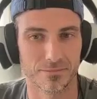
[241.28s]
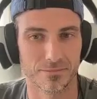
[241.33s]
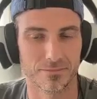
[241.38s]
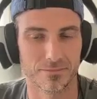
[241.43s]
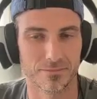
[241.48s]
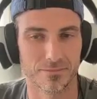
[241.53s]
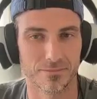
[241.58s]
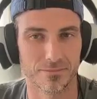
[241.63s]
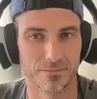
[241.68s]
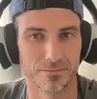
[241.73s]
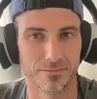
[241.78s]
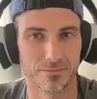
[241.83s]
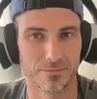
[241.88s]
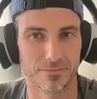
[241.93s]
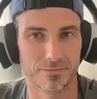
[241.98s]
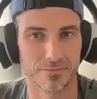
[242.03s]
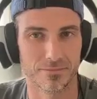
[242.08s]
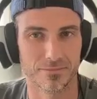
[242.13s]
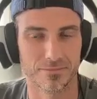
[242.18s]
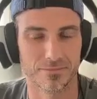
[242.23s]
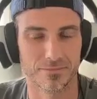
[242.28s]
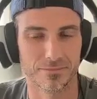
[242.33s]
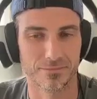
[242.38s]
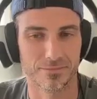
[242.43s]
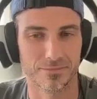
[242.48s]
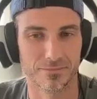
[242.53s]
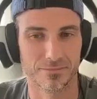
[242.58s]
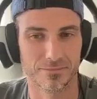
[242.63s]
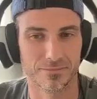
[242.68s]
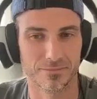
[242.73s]

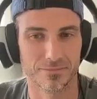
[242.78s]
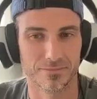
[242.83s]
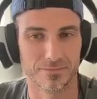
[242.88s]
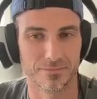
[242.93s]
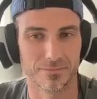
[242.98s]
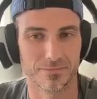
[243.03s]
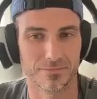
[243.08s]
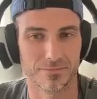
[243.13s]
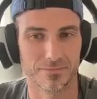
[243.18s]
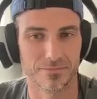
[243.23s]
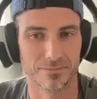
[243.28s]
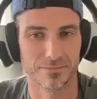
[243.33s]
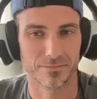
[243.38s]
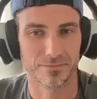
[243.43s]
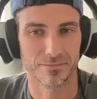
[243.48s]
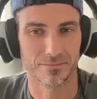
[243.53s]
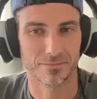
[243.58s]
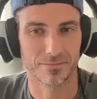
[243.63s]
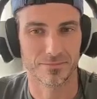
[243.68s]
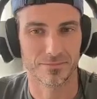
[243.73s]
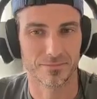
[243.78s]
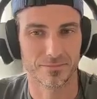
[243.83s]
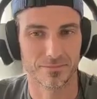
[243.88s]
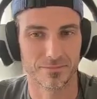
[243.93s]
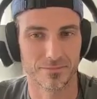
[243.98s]
(not speaking)